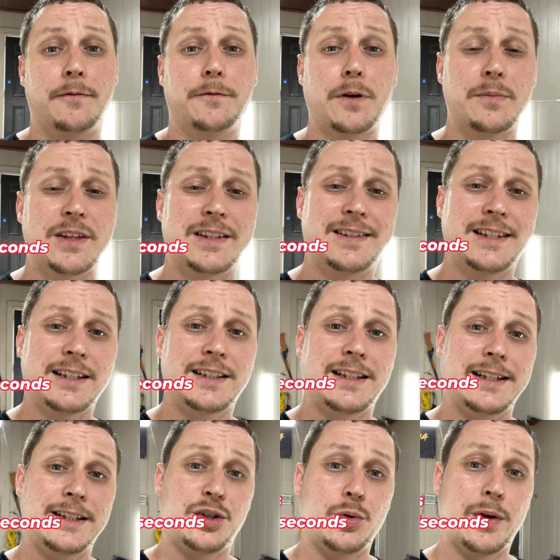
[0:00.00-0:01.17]
From the
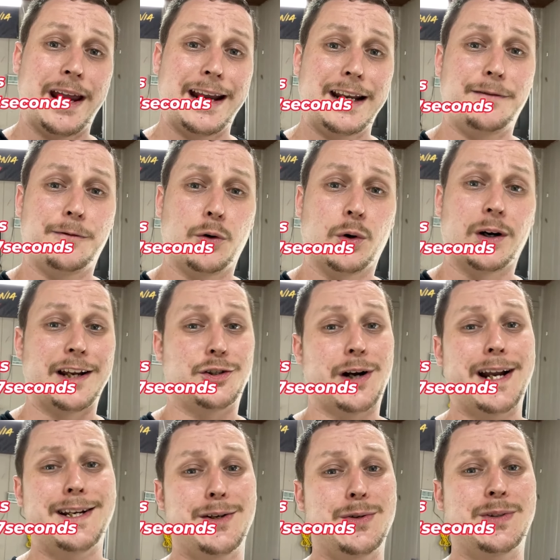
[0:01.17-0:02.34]
60 to 84, I
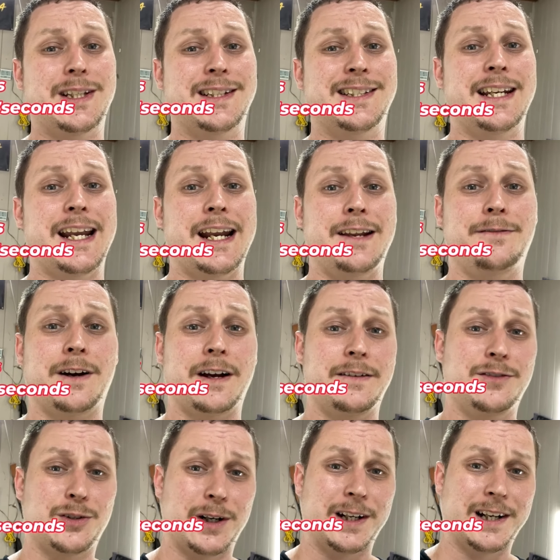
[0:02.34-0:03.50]
tried to do 60 to 85,
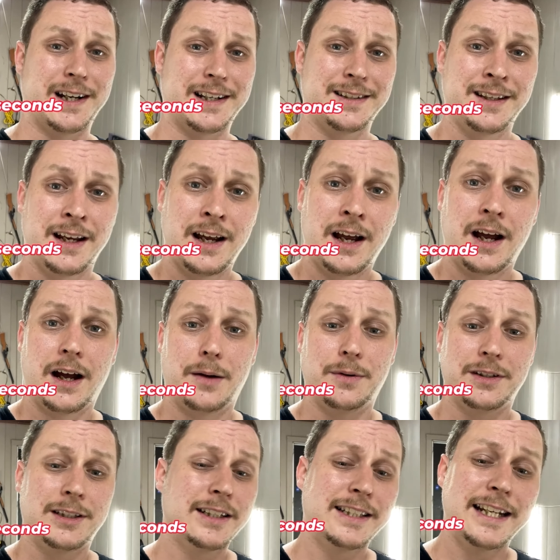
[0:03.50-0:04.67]
sorry guys, but
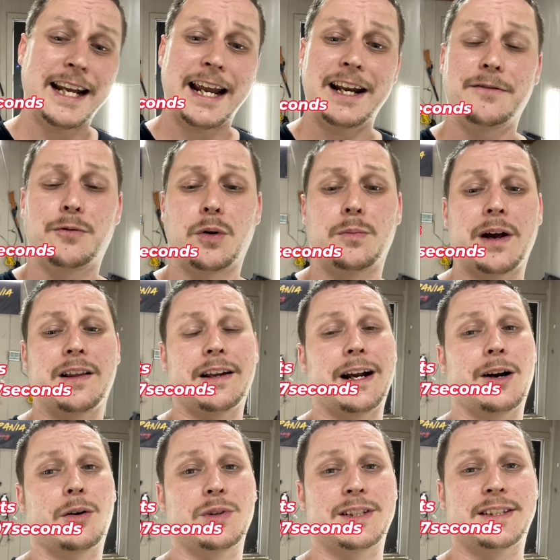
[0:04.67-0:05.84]
60 to 84 mile an
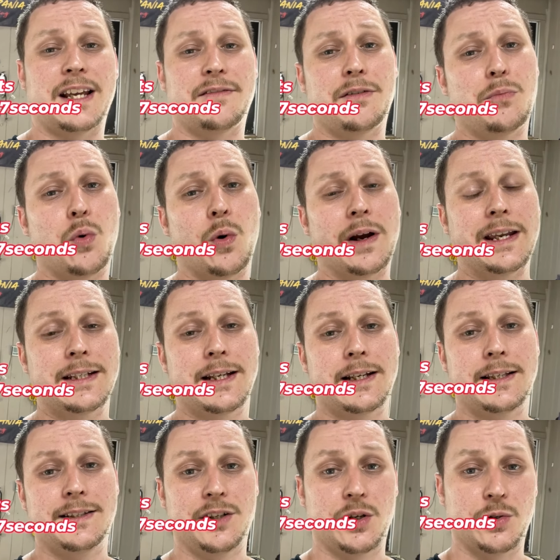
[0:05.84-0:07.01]
hour was
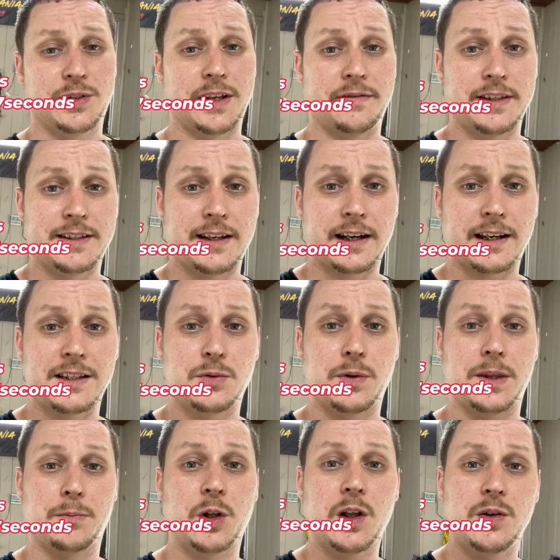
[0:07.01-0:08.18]
7.07 seconds with
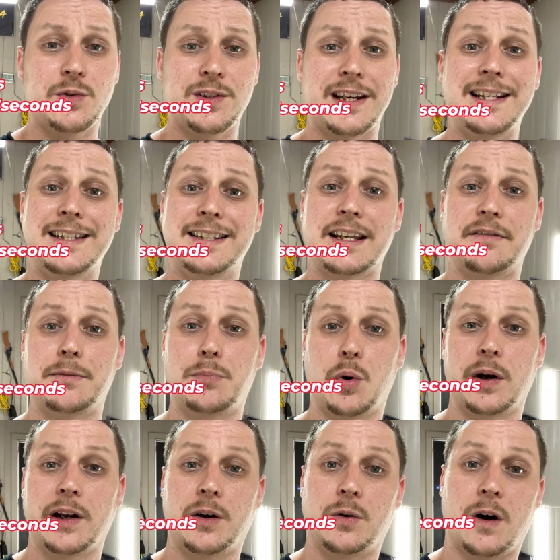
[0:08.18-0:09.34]
them closed and
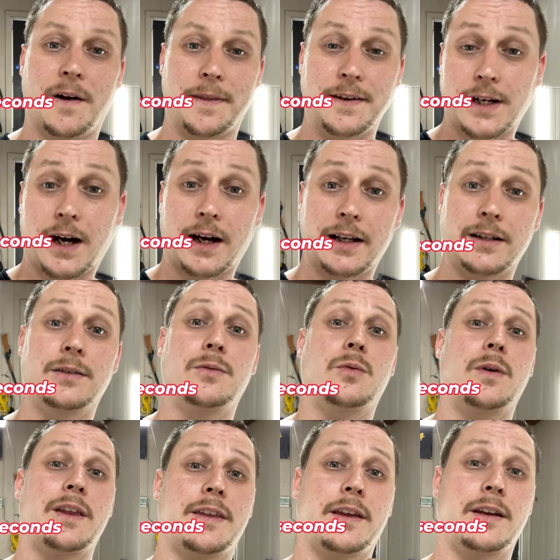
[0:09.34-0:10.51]
7.0 on the dot
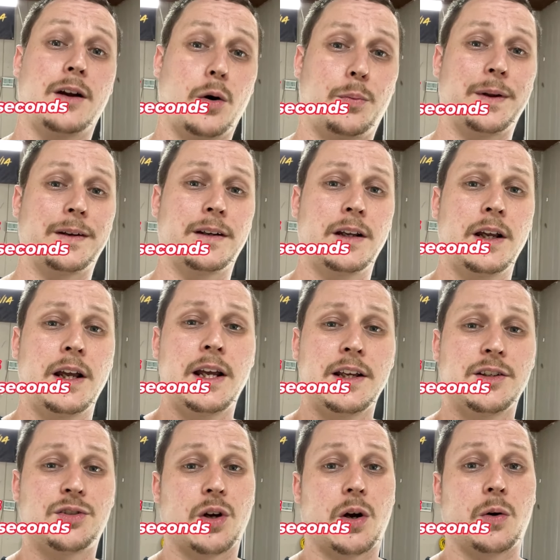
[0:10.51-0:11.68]
with it open.
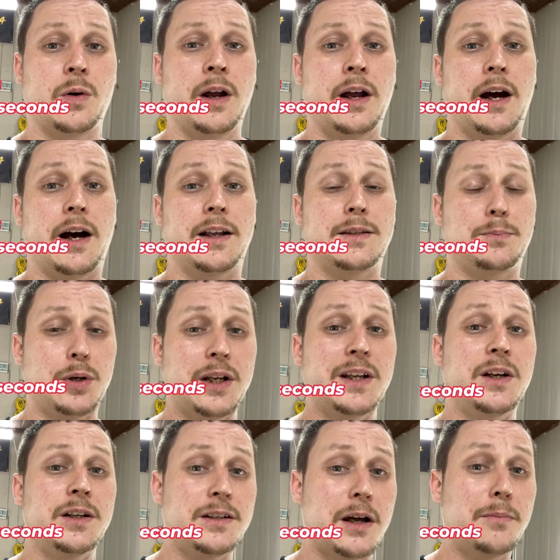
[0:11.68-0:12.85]
So it's pretty
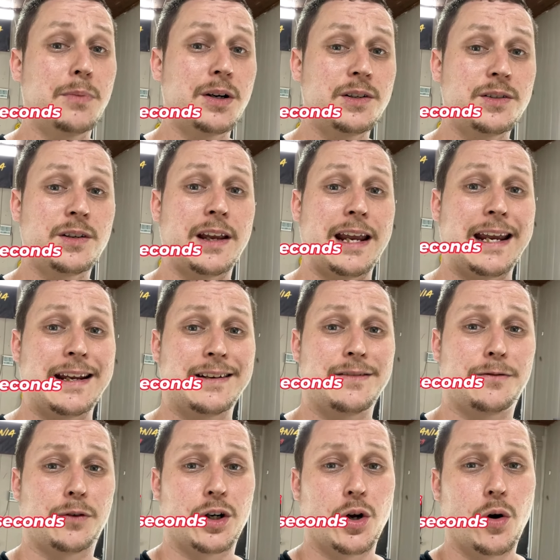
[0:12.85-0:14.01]
good numbers, and
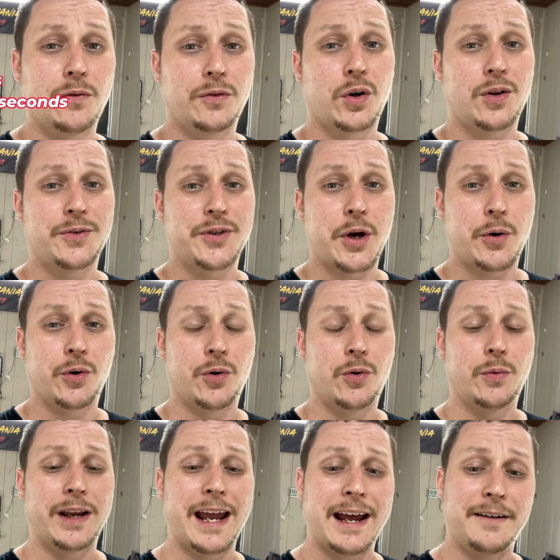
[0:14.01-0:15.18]
for an overall total,
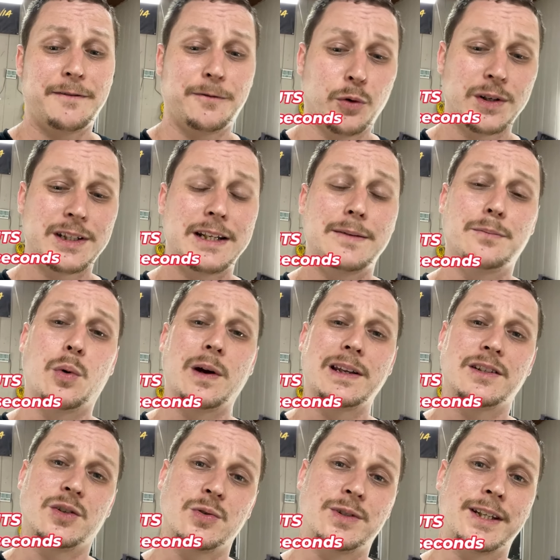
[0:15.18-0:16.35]
we had
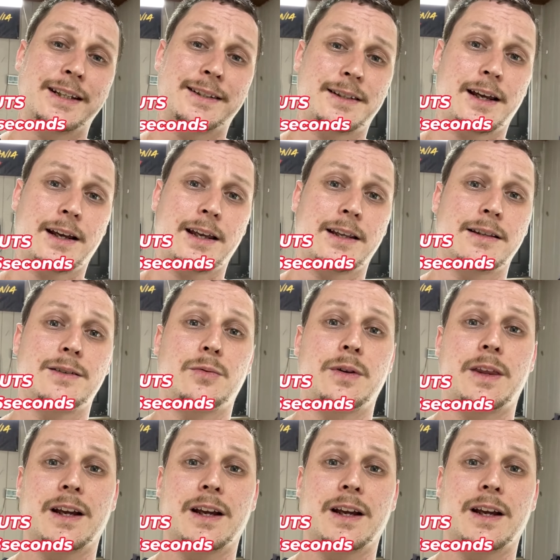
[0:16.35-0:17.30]
14.26 seconds with